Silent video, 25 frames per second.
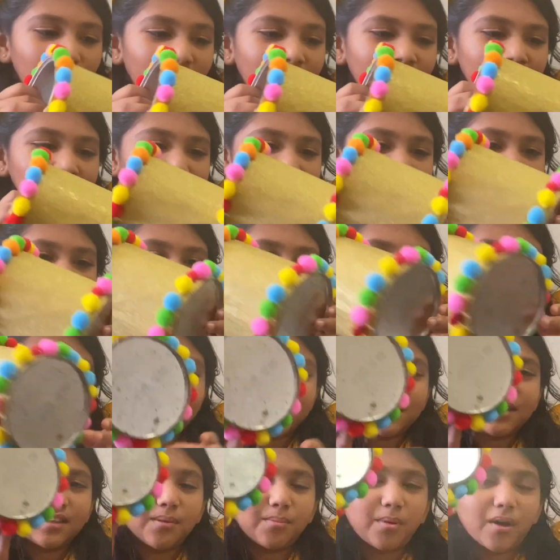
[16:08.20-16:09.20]
I just
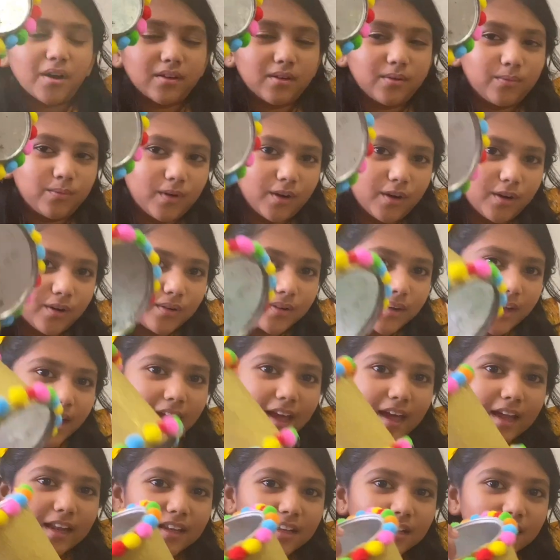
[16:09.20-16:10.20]
did the bottom row
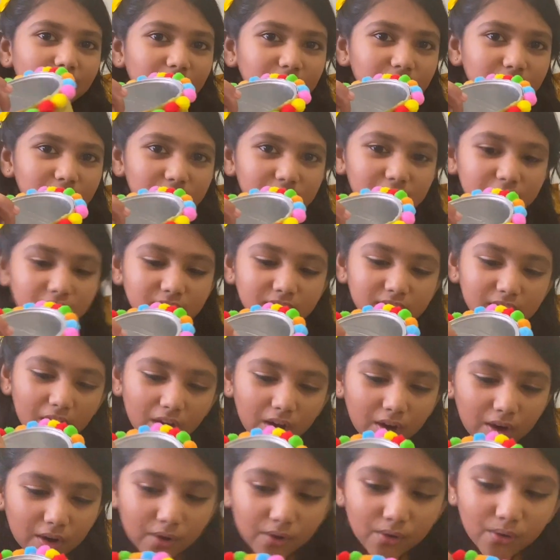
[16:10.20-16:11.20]
and it looks
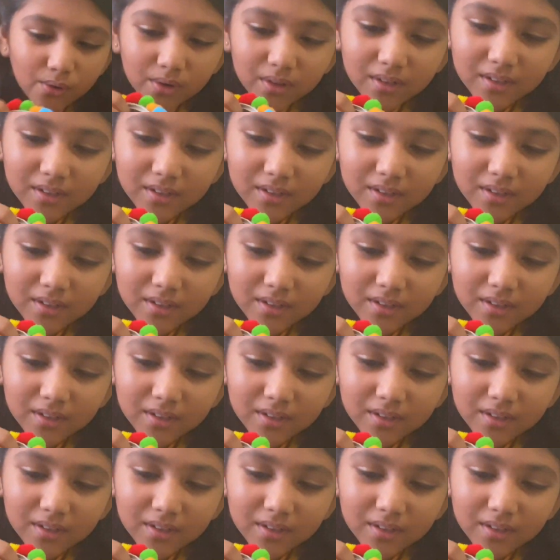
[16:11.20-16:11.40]
so